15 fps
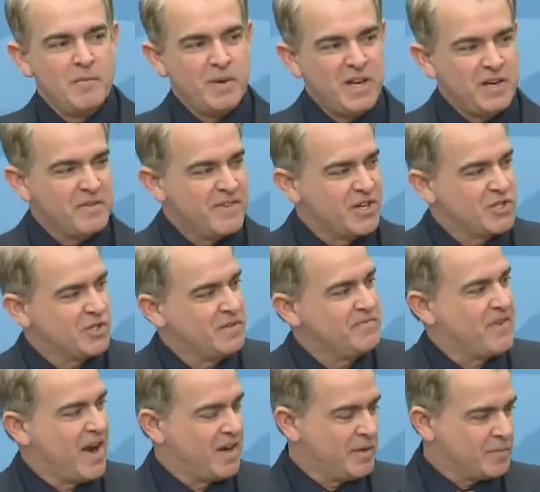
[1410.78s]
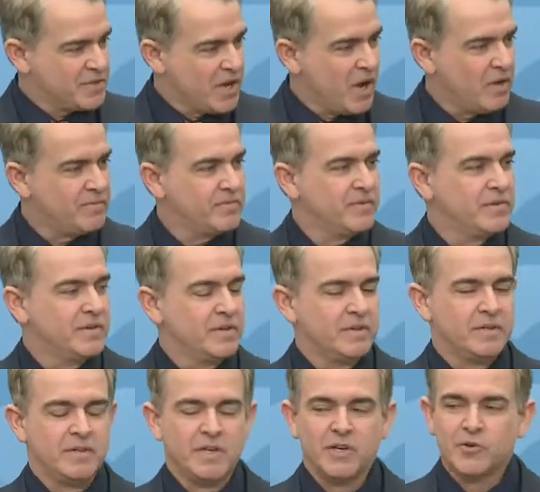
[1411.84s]
But he'd eventually find himself,
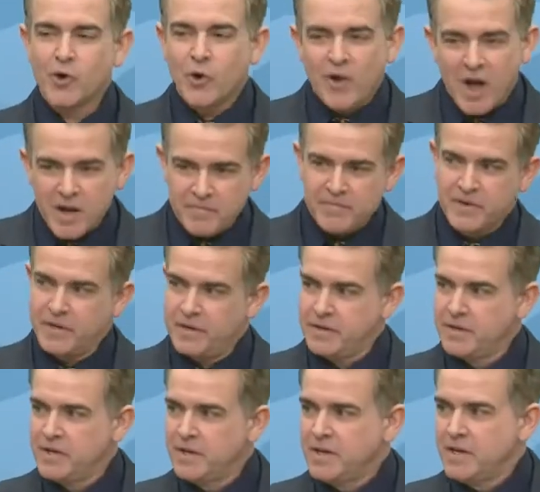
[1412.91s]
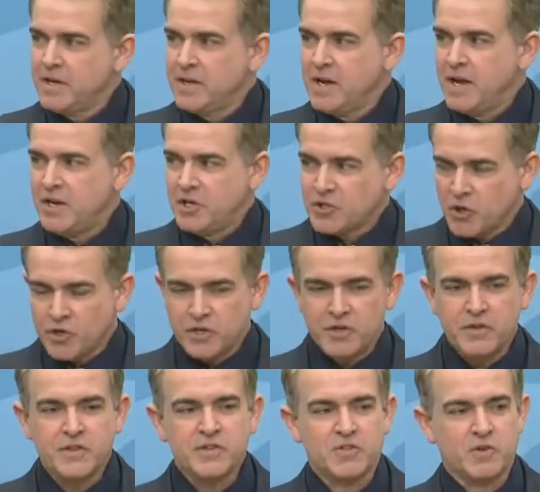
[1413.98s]
he'd grow confident, and he turned
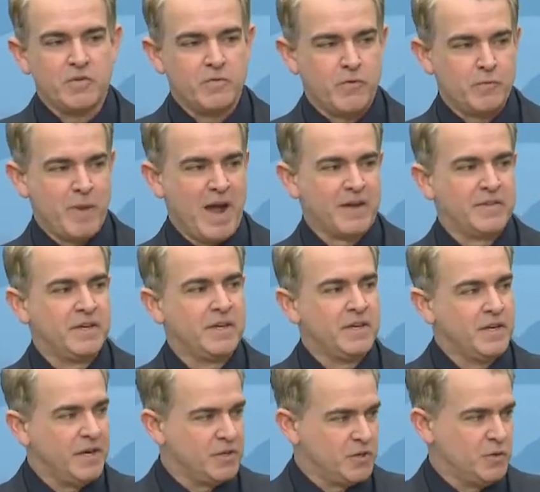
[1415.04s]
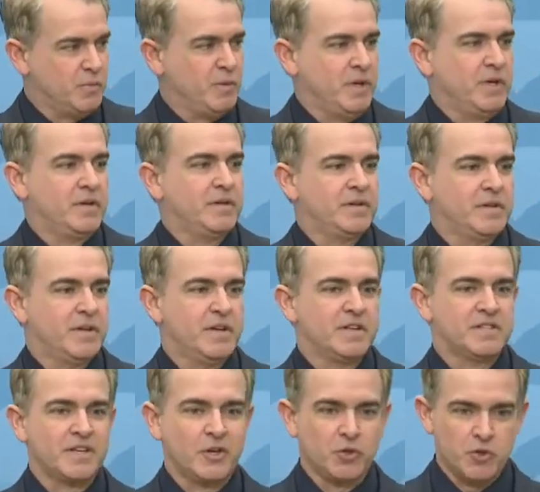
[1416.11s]
into the silverback that he needed to be
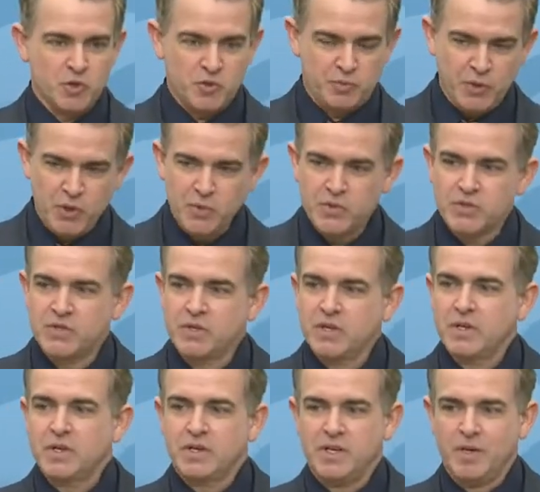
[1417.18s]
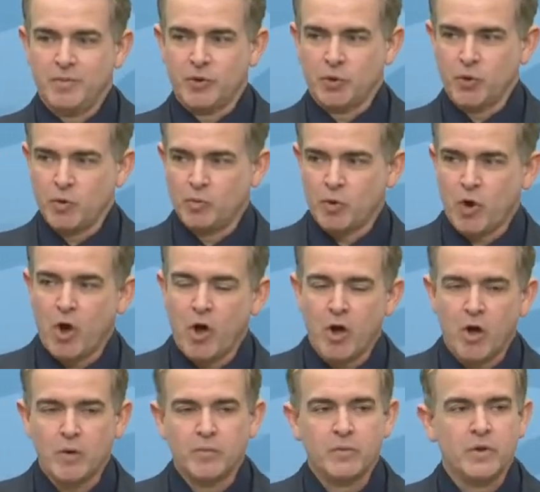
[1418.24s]
settle disputes, keep the groom
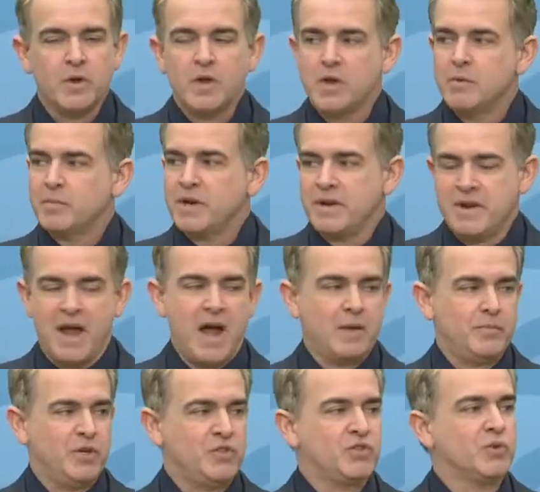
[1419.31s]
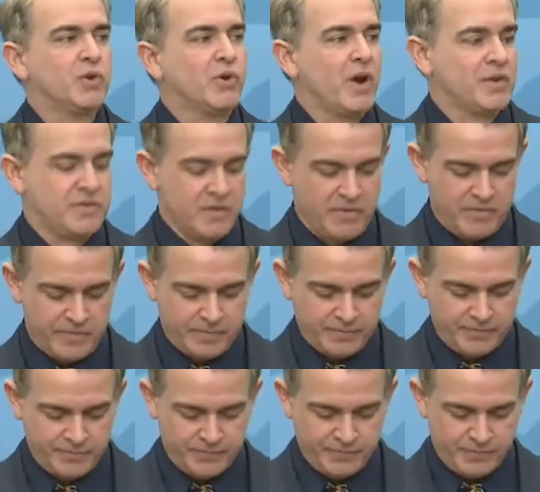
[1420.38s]
calm, but not be too aggressive.
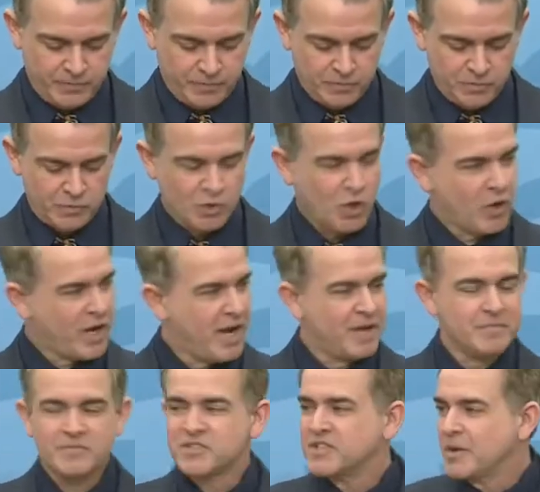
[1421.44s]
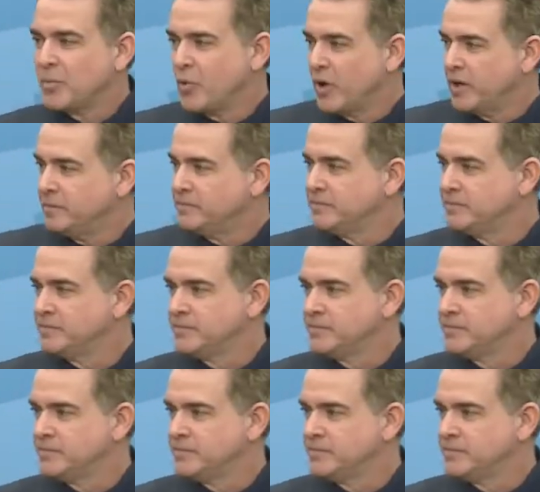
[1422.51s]
Okay, step one.